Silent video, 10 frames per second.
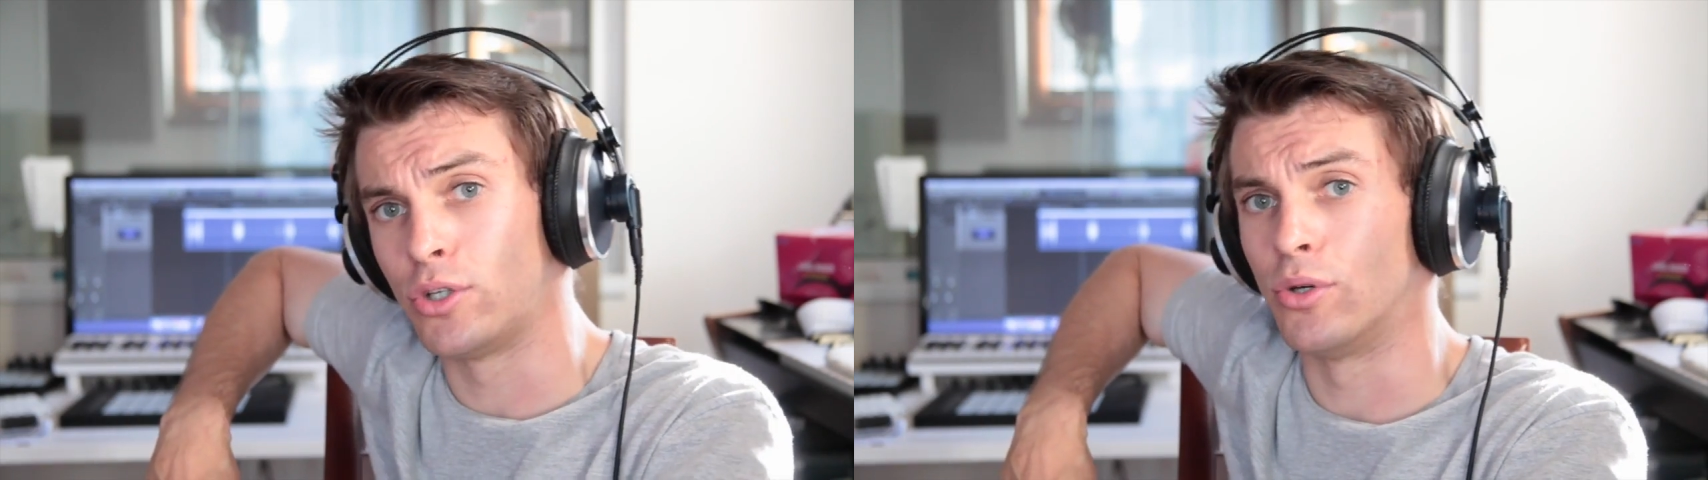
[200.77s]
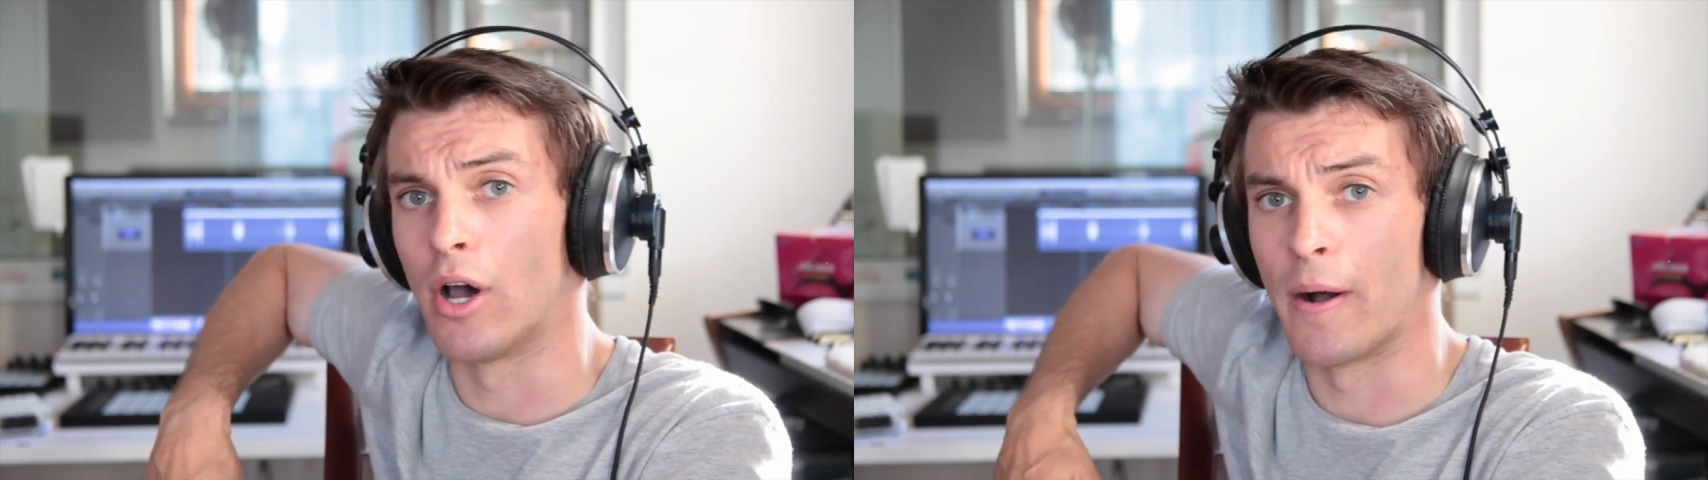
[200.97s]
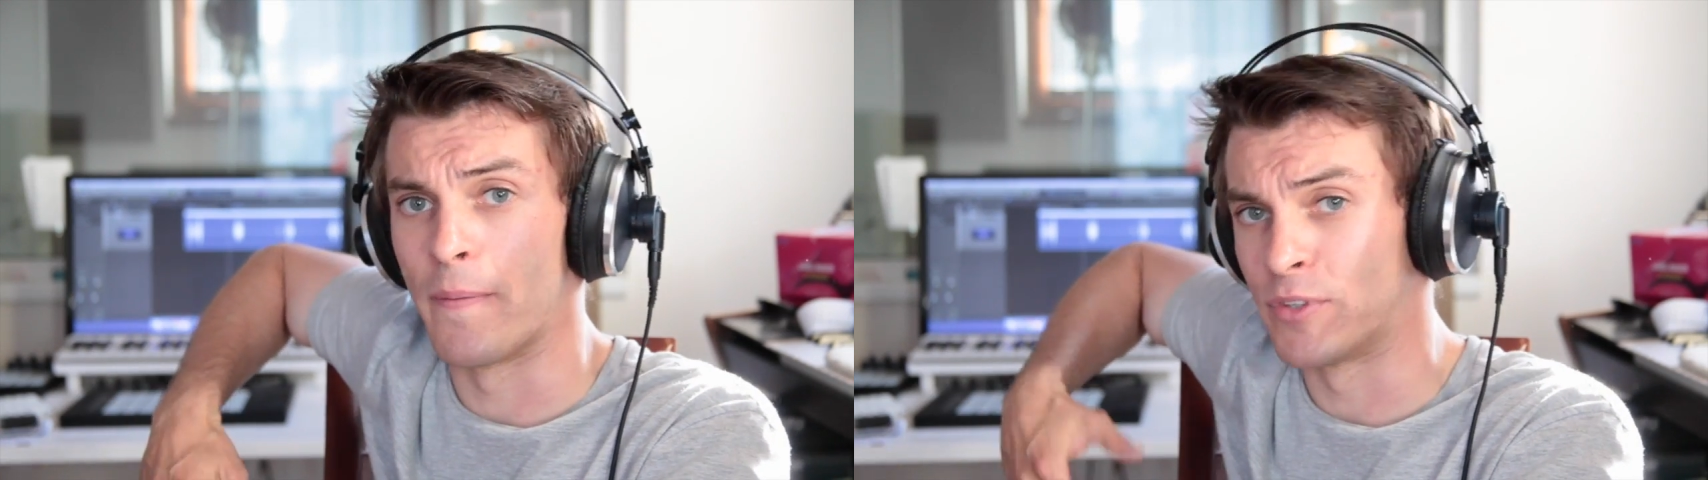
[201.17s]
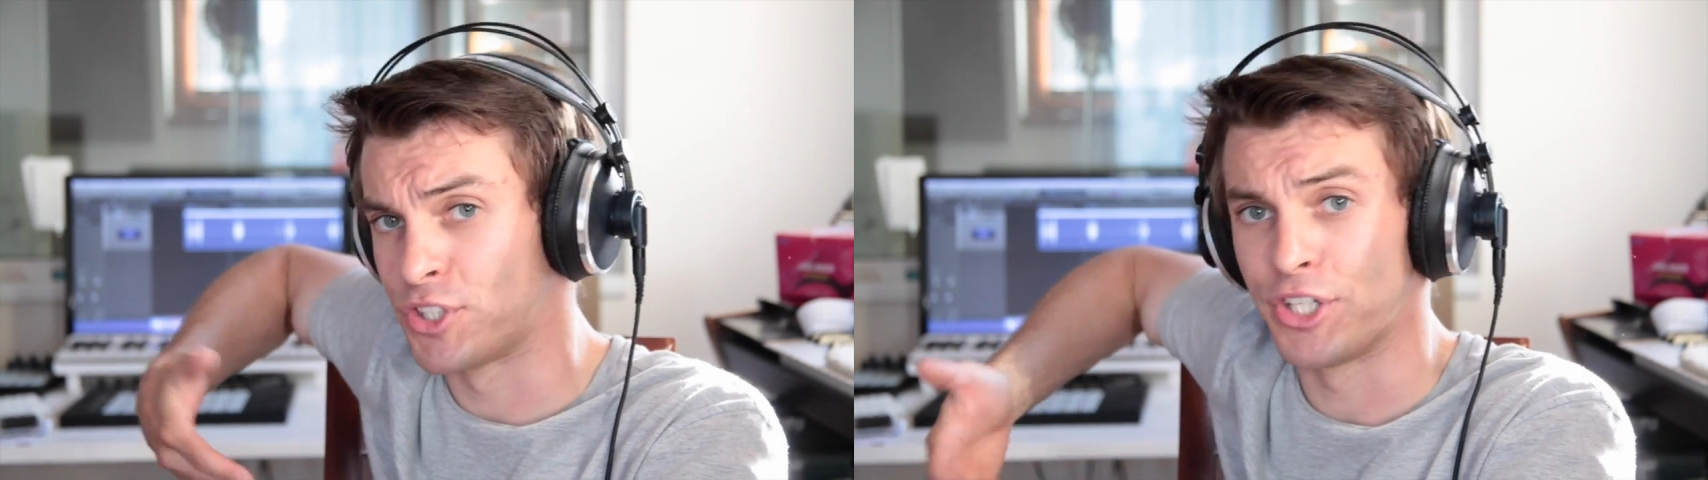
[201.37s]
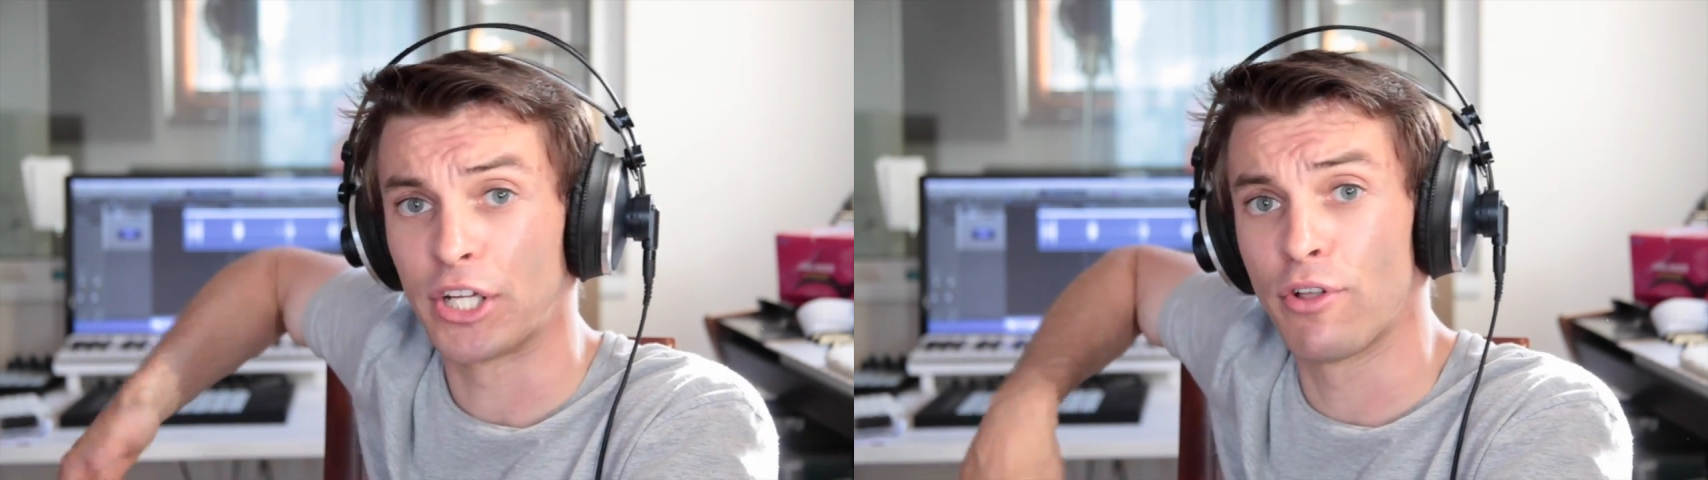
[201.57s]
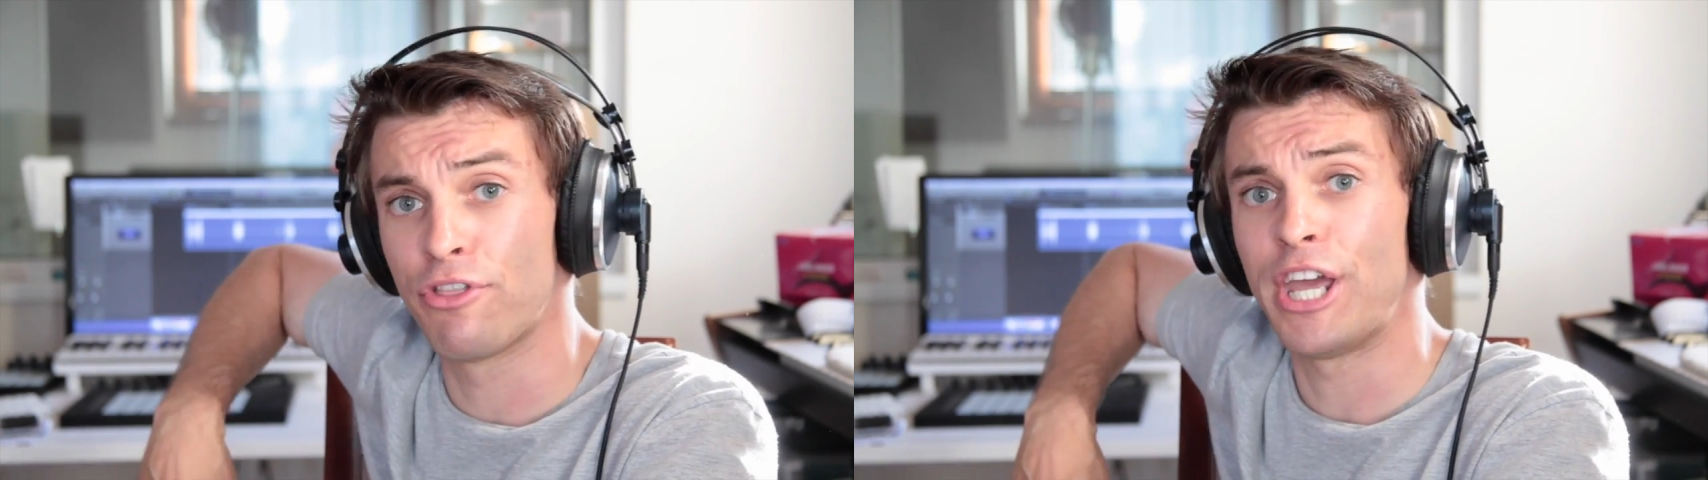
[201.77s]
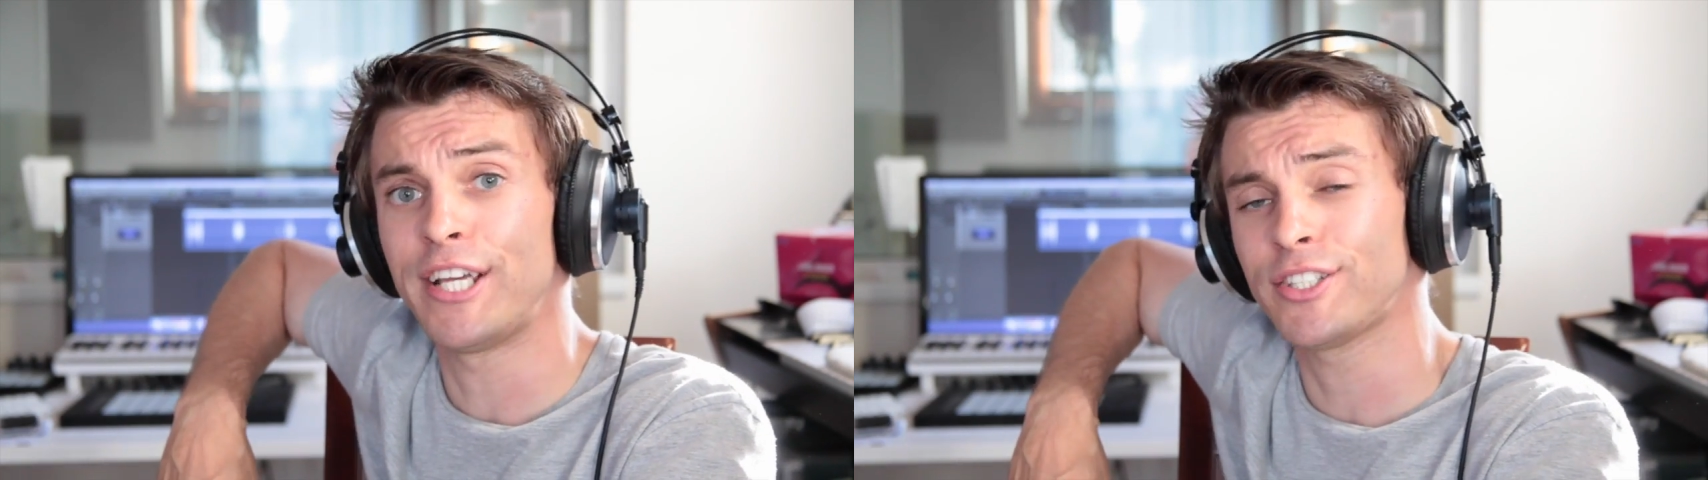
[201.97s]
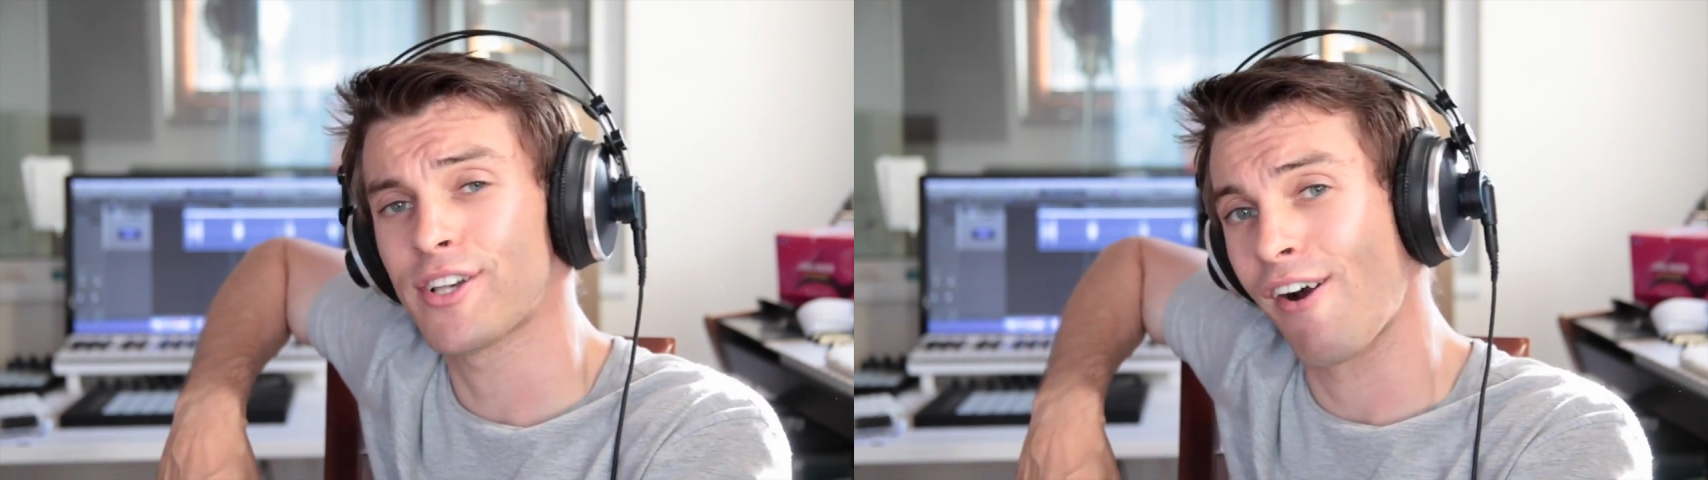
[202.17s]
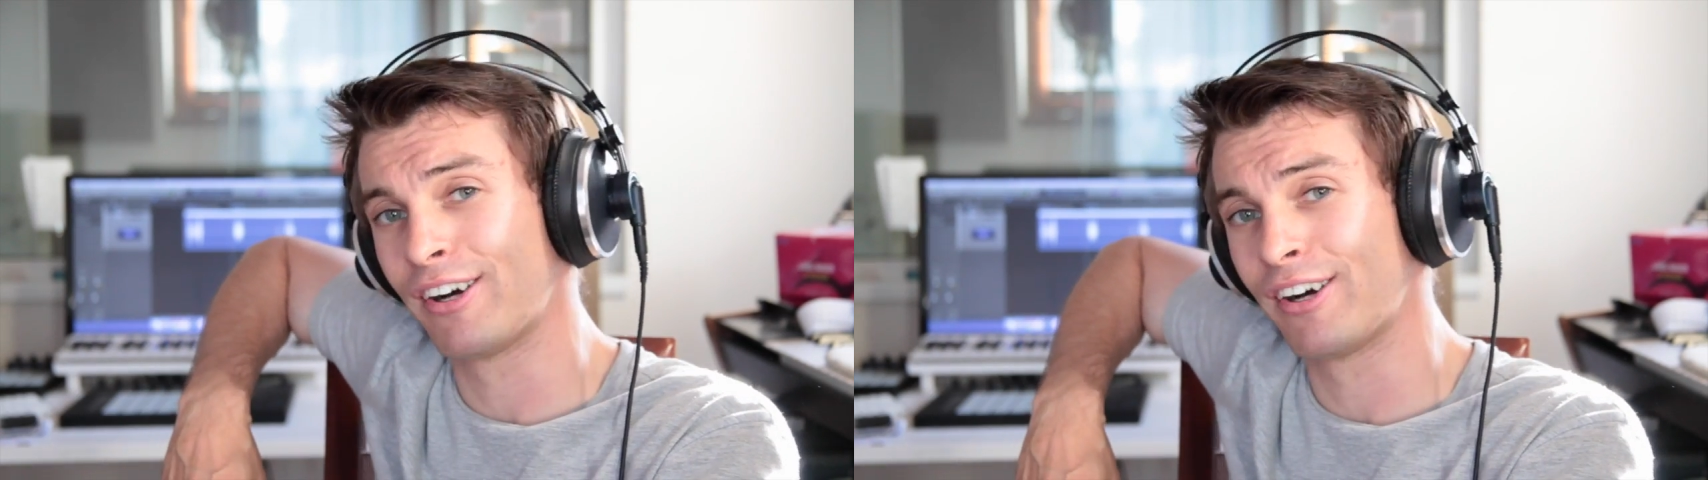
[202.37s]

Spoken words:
to stick to things?